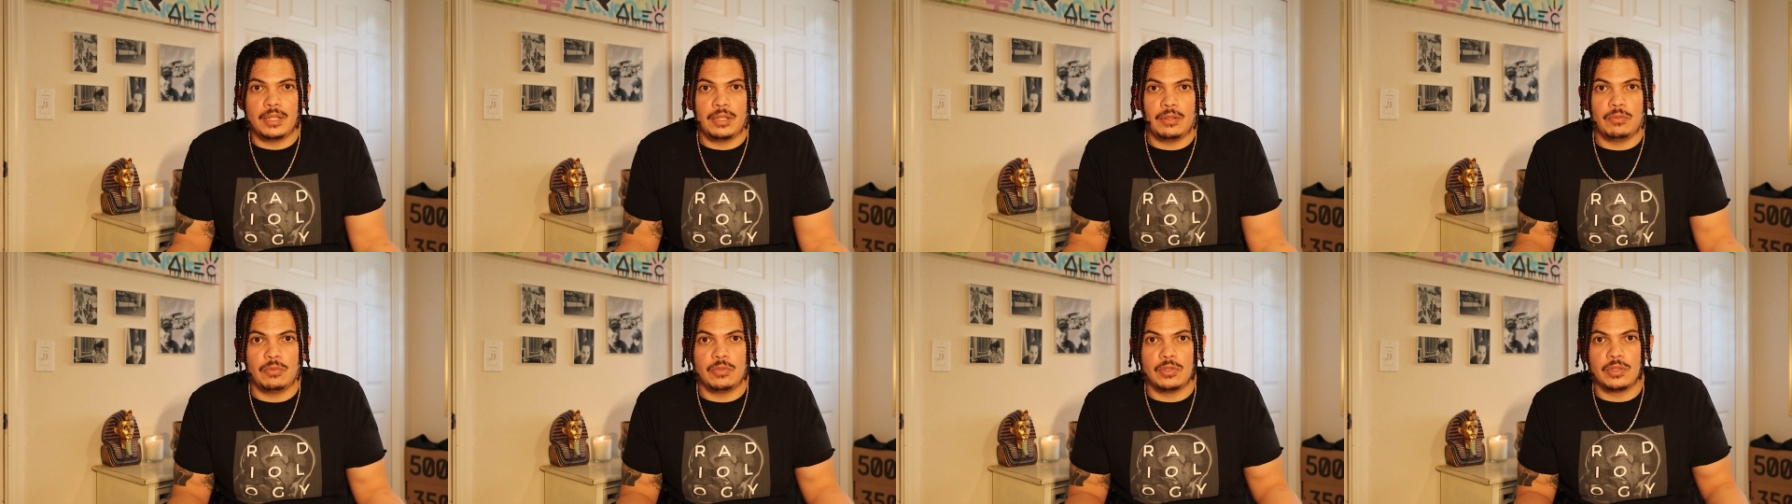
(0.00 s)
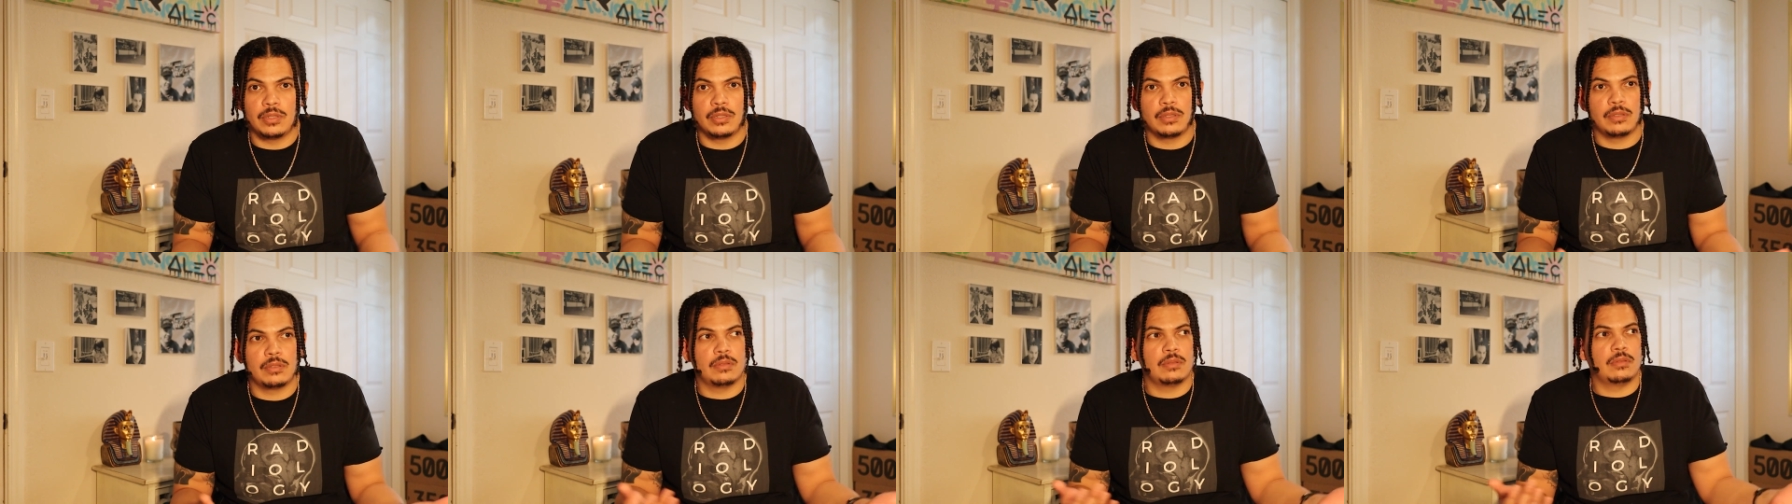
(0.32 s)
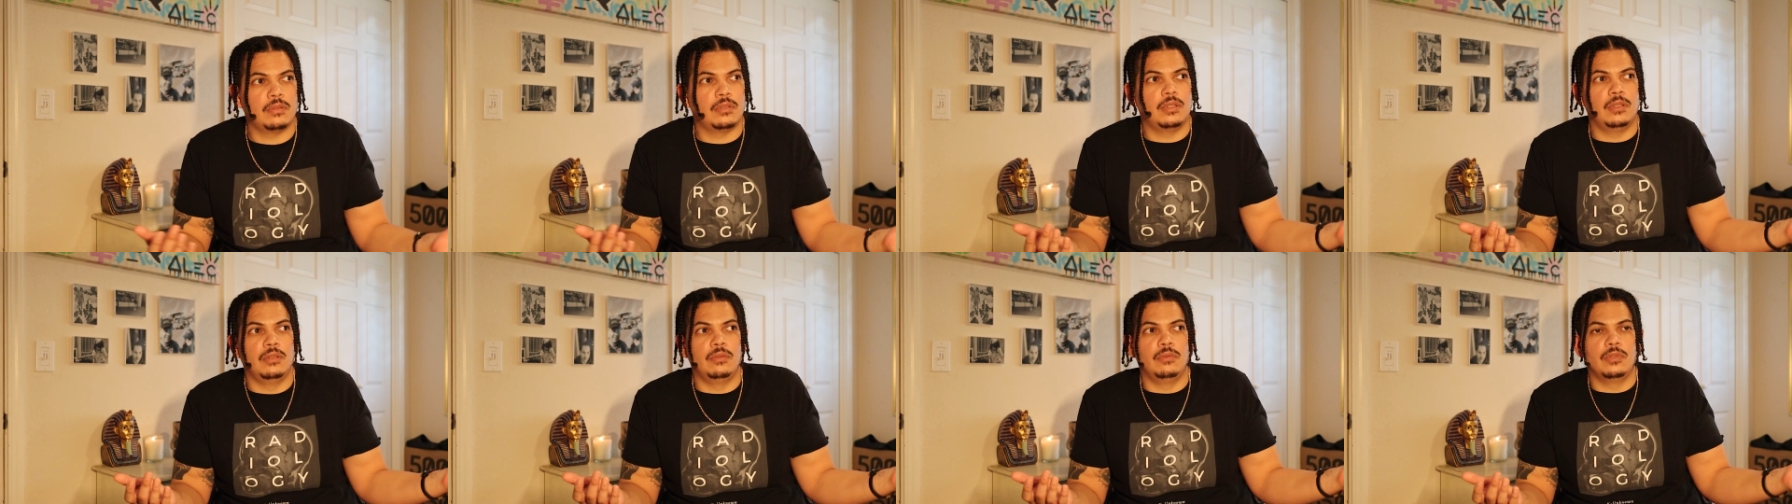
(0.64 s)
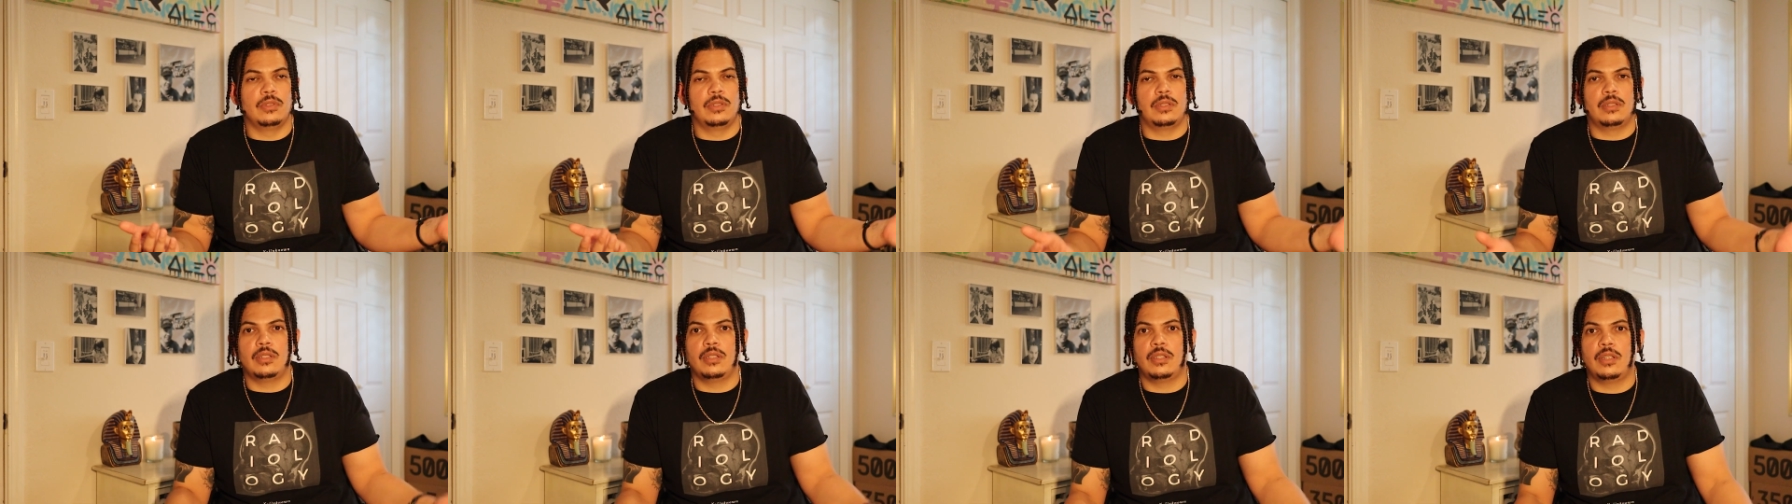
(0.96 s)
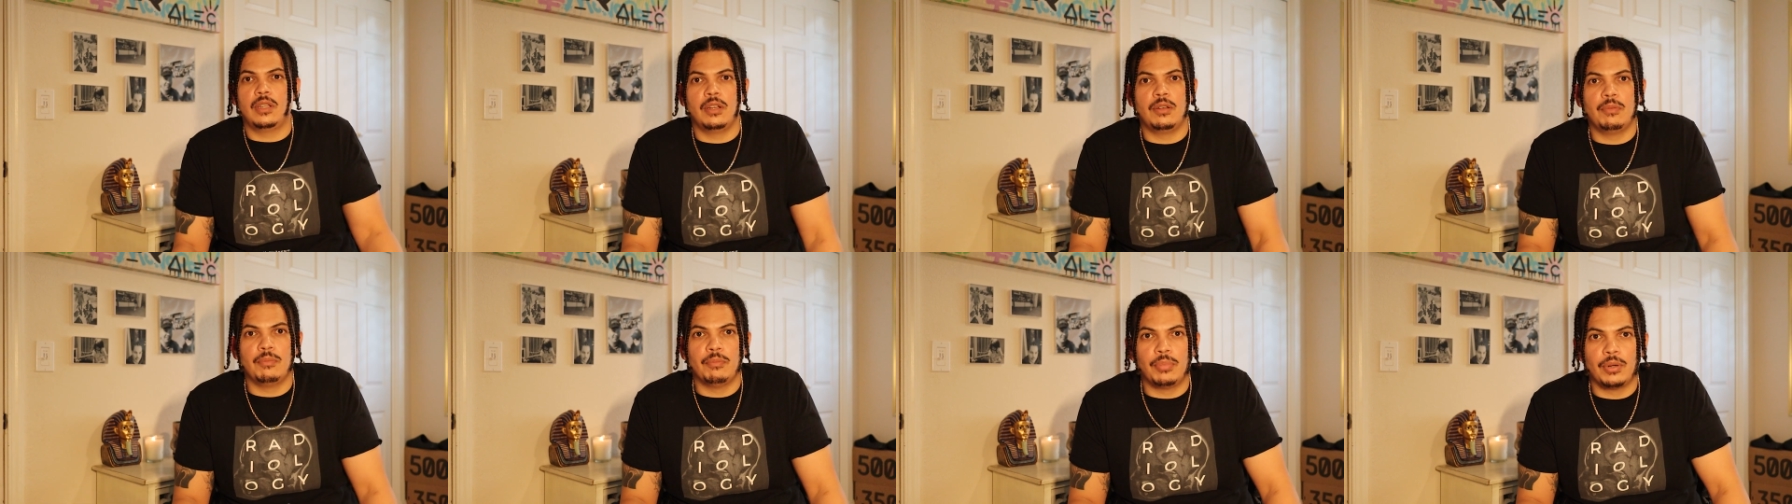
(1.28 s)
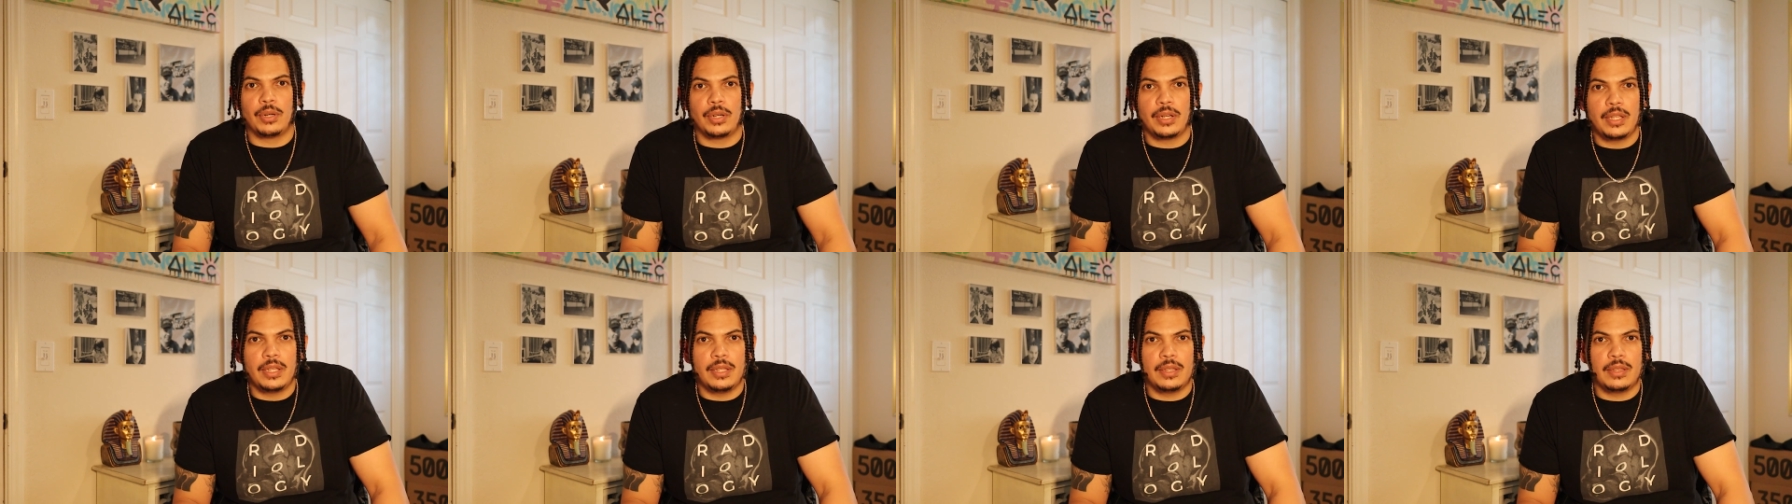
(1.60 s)
He couldn't
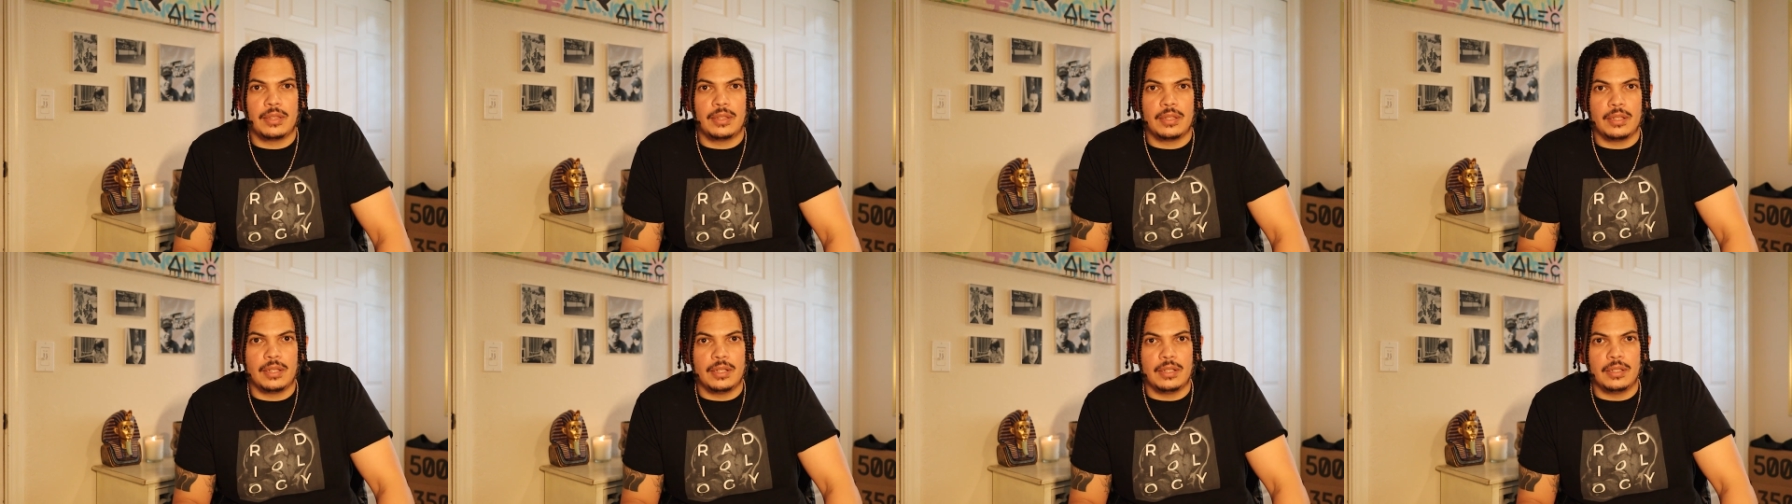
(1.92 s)
breathe.